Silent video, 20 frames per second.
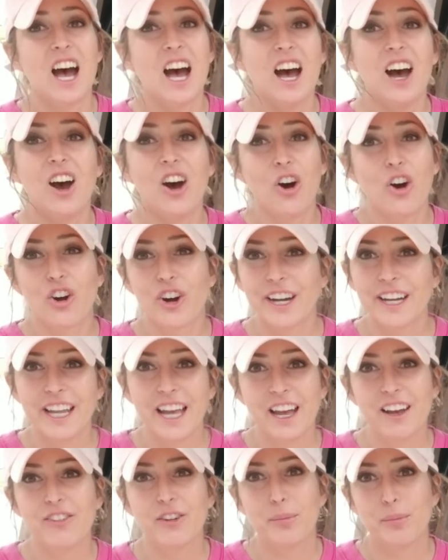I already
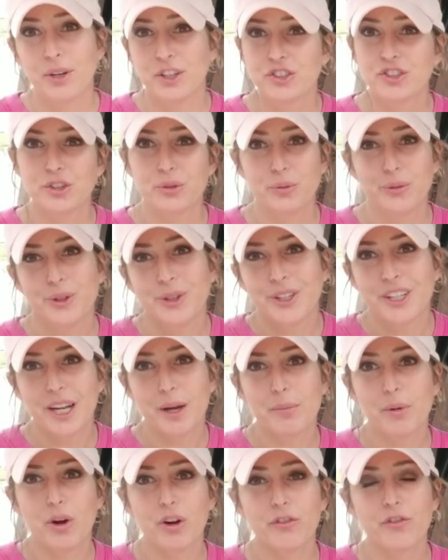have a bunch of wood
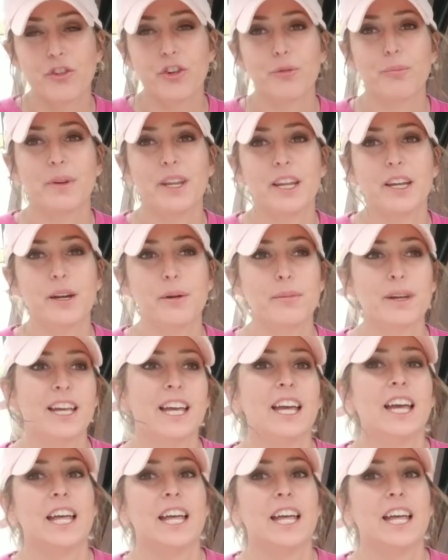I bought from him